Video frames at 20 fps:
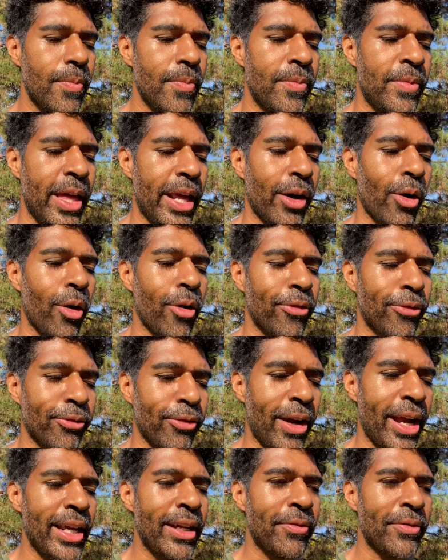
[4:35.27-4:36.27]
that are
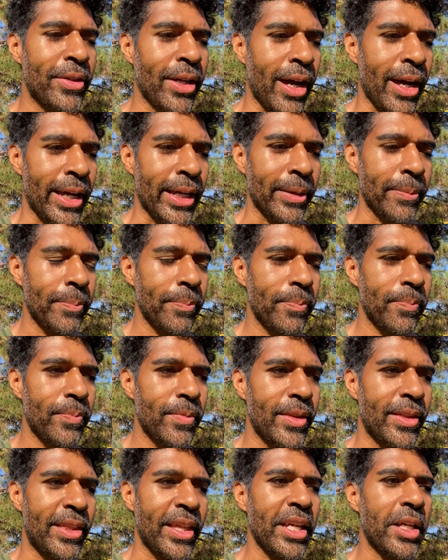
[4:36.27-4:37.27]
afraid of dying.
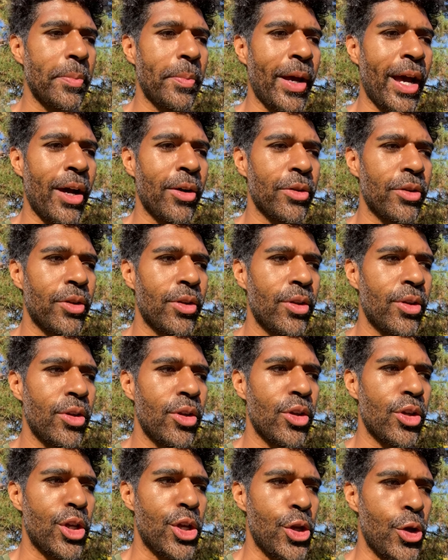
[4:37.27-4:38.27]
Think about
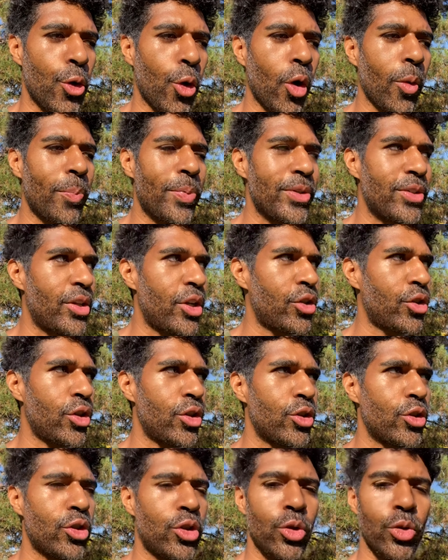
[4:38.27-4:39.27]
your
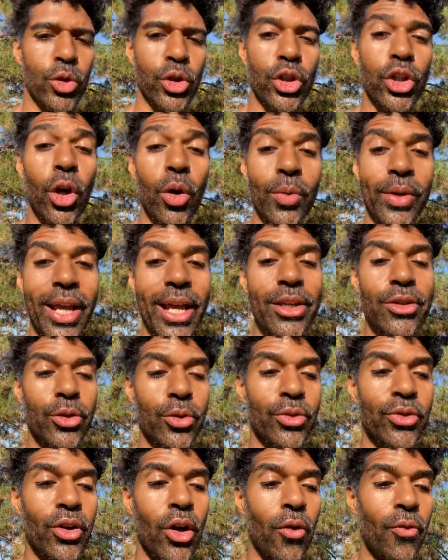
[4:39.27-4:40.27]
position to showcase
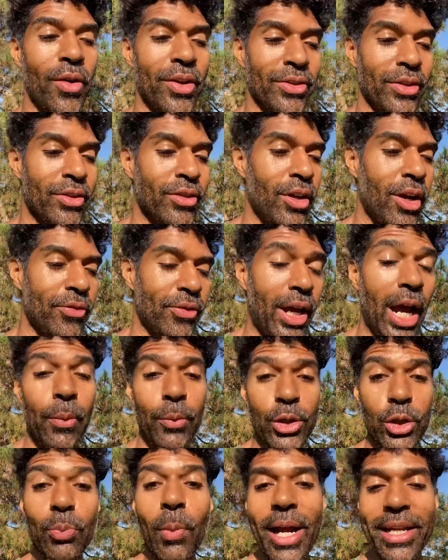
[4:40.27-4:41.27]
yourself as a tough guy,
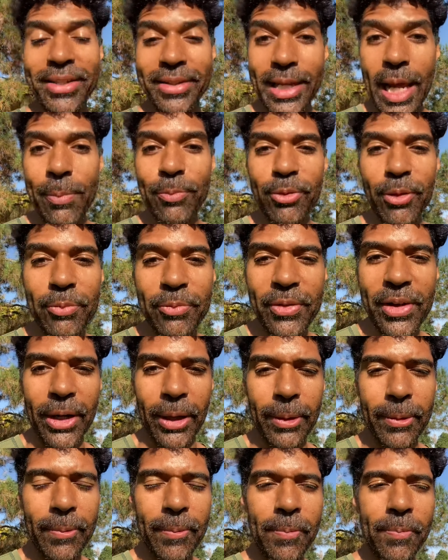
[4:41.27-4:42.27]
which might stem from fear,
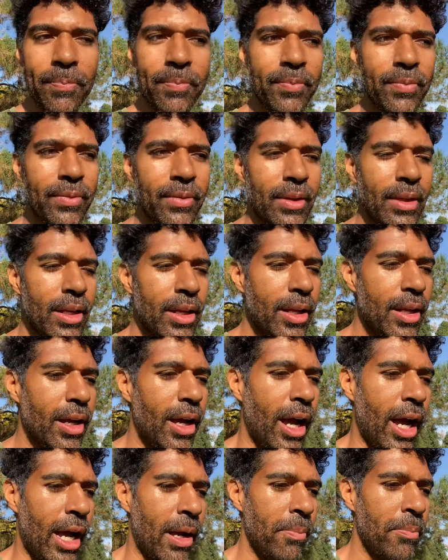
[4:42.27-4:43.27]

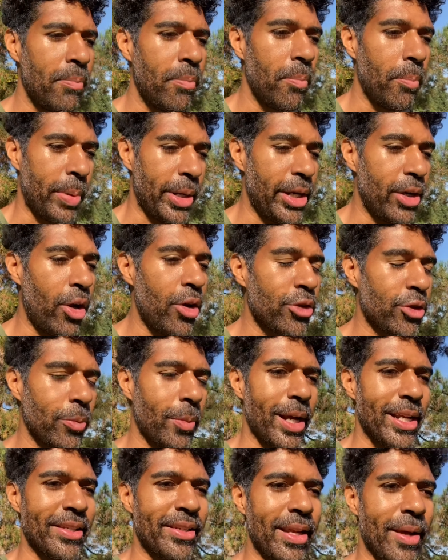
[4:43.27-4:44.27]
um, but it also
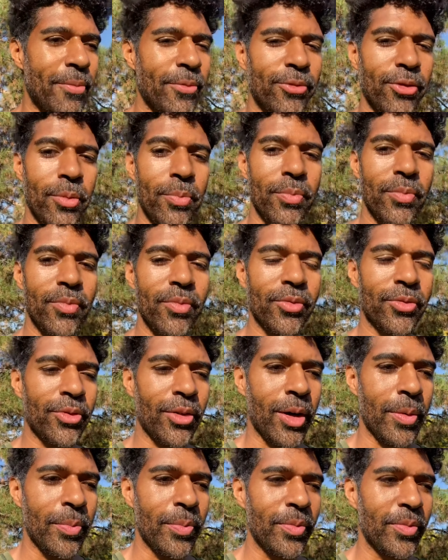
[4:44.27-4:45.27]
might stem from
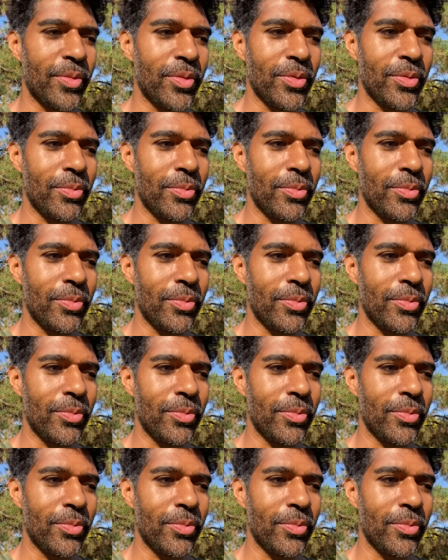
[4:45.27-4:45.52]
from